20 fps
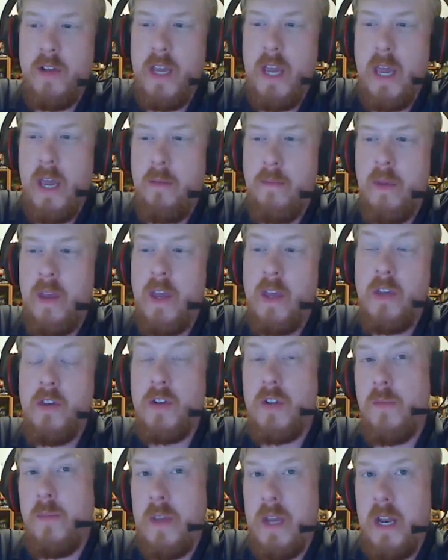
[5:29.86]
game.
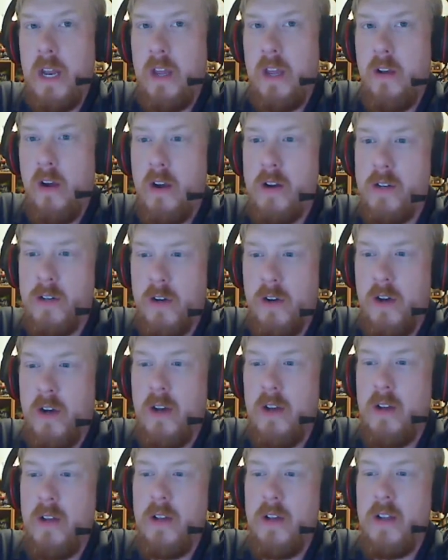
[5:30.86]
Used to be any card draw.
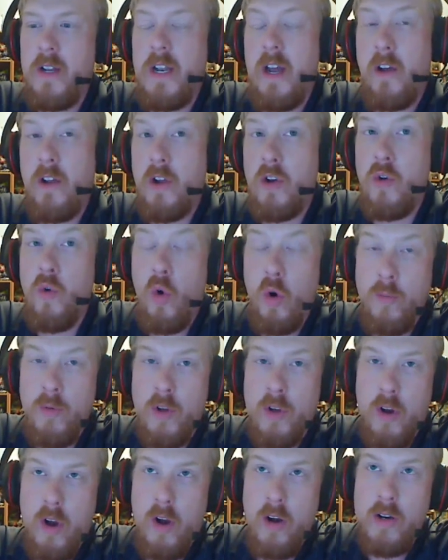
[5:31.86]
Now your normal
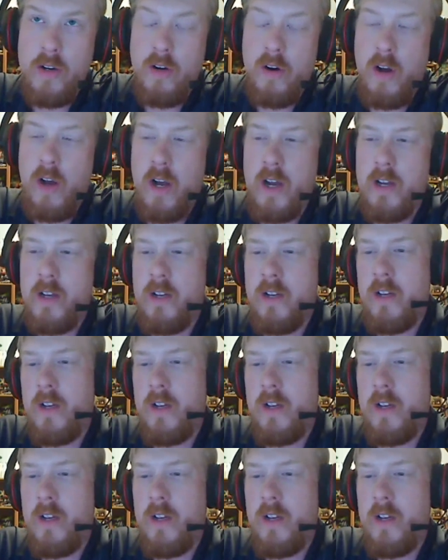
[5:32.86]
card draw.